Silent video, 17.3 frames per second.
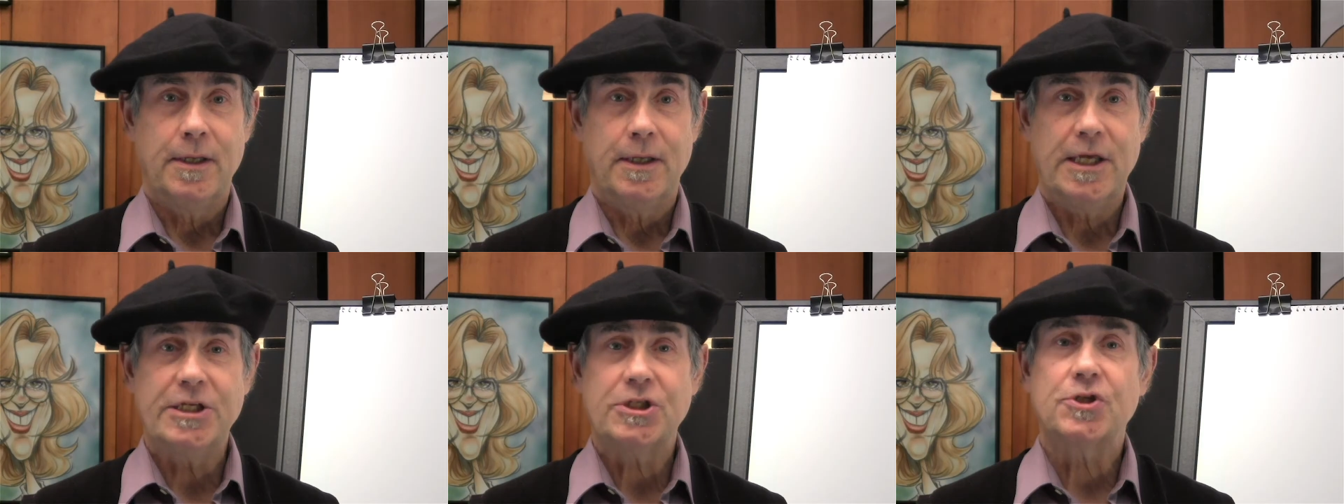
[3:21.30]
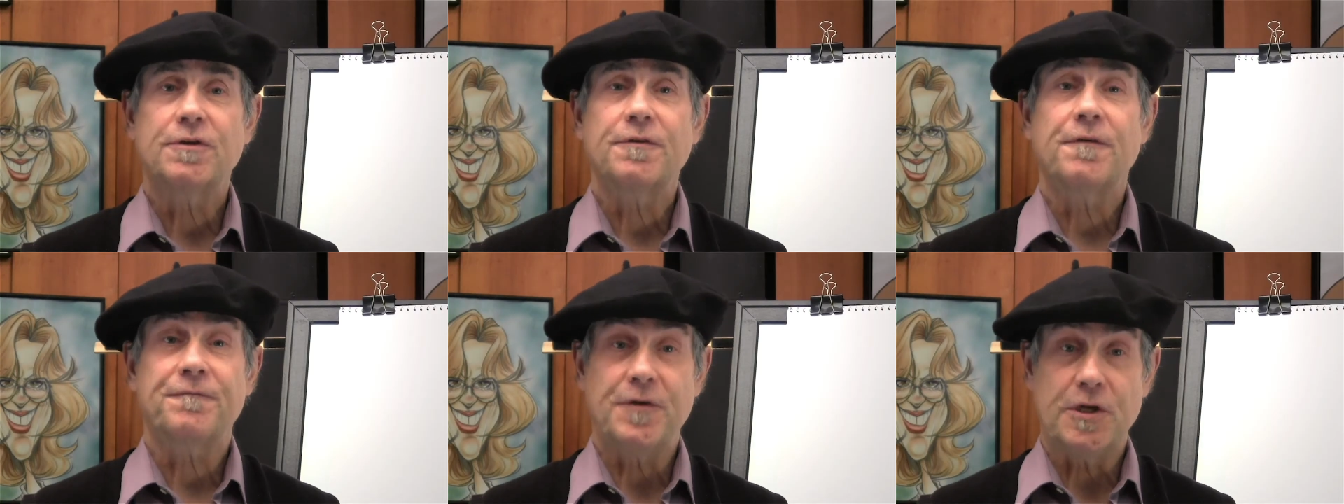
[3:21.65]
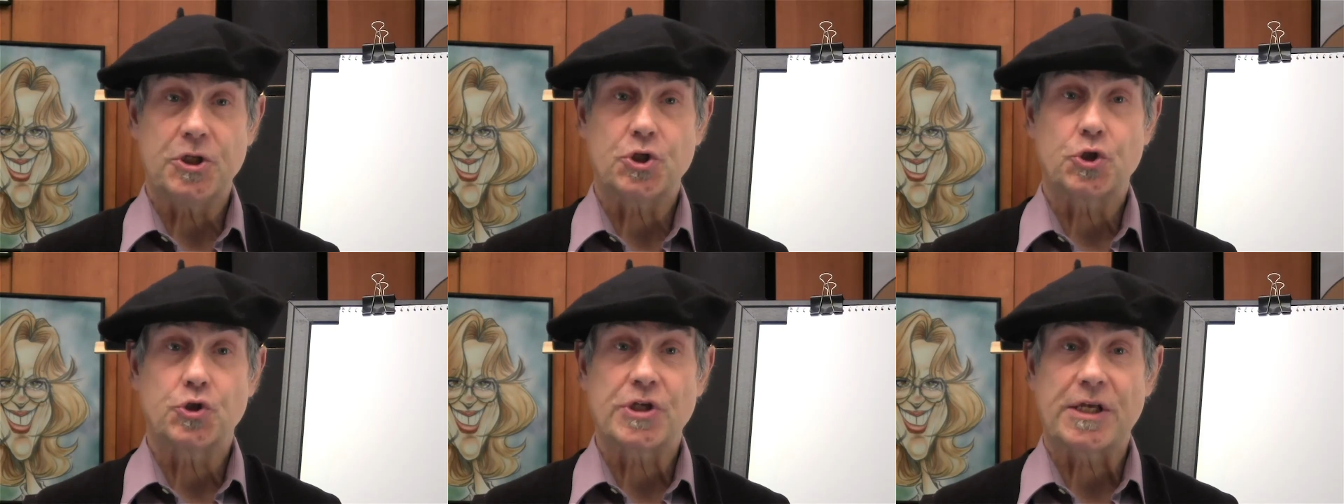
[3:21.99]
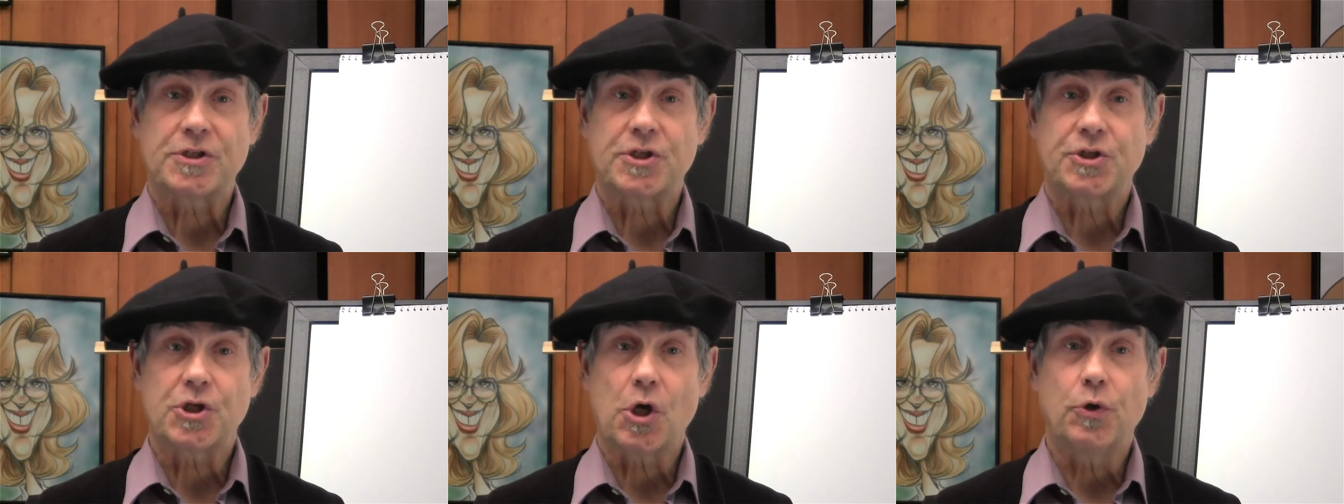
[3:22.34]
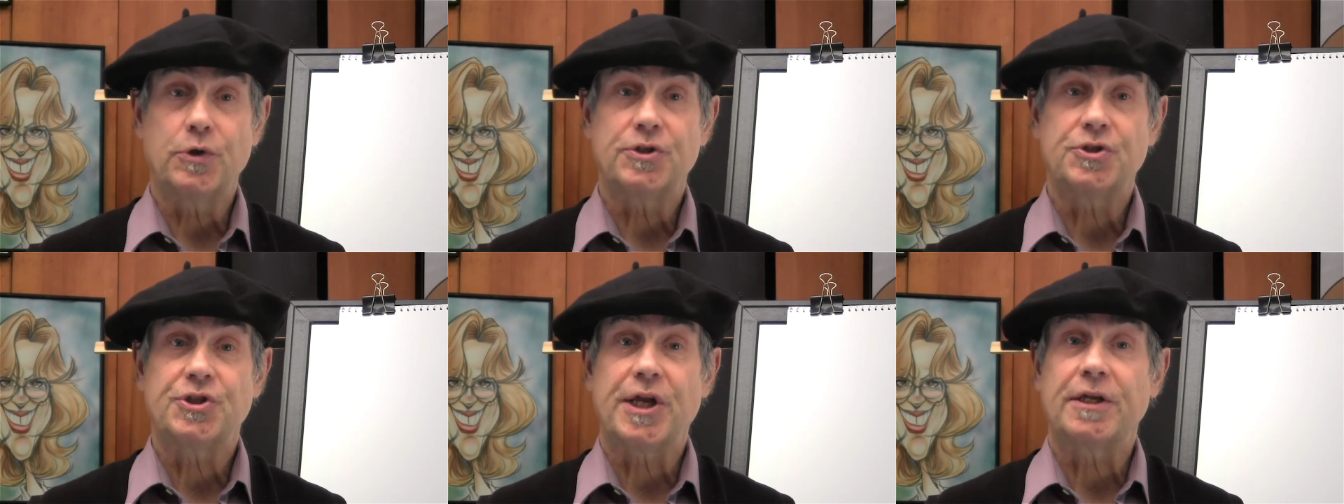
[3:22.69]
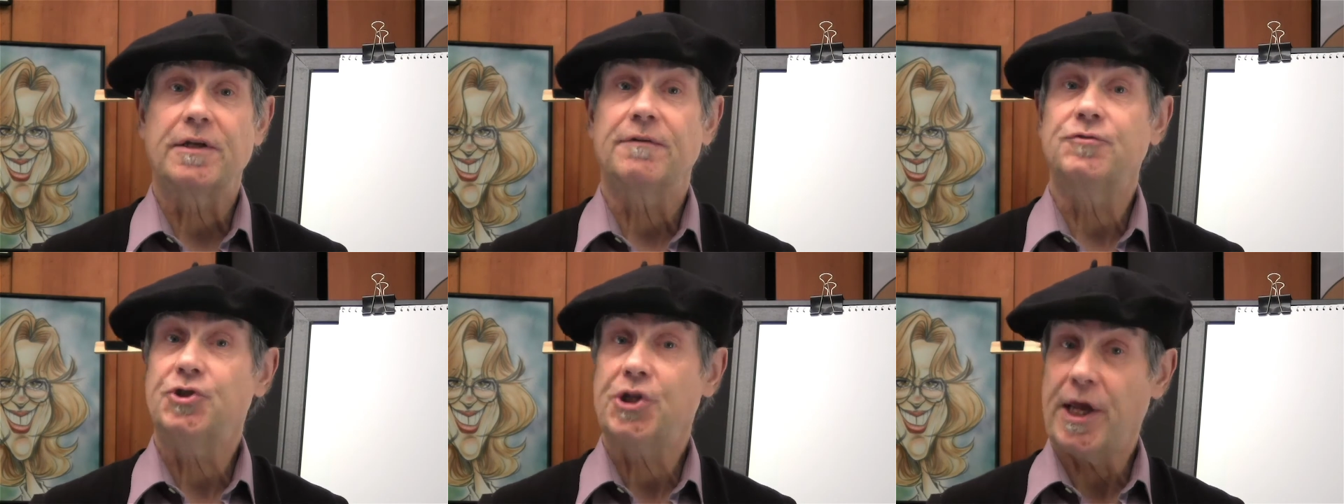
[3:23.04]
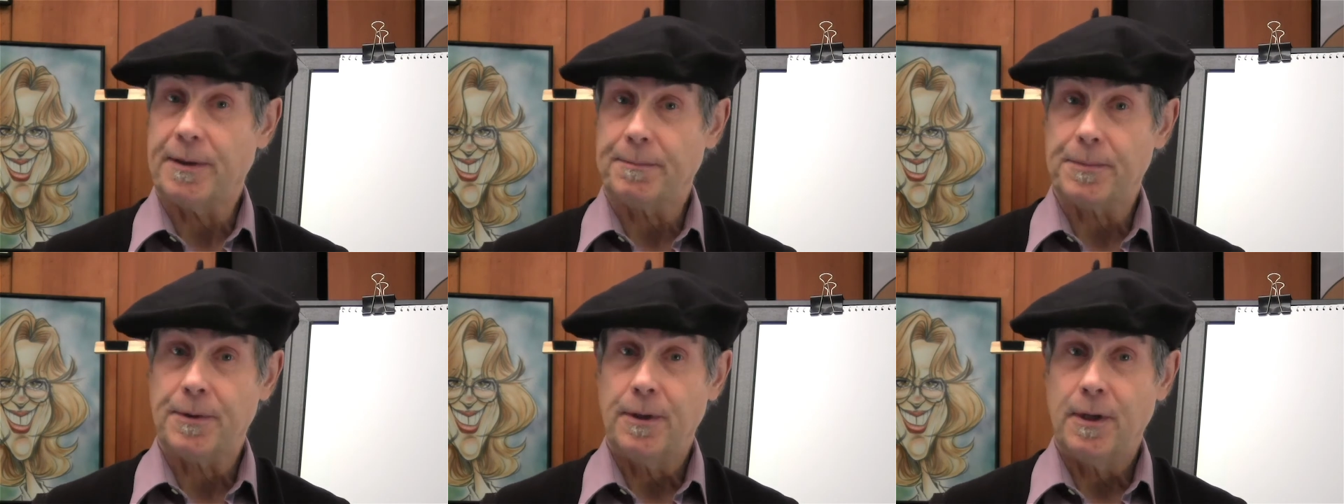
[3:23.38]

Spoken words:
Each of the features has its own distinctive shape.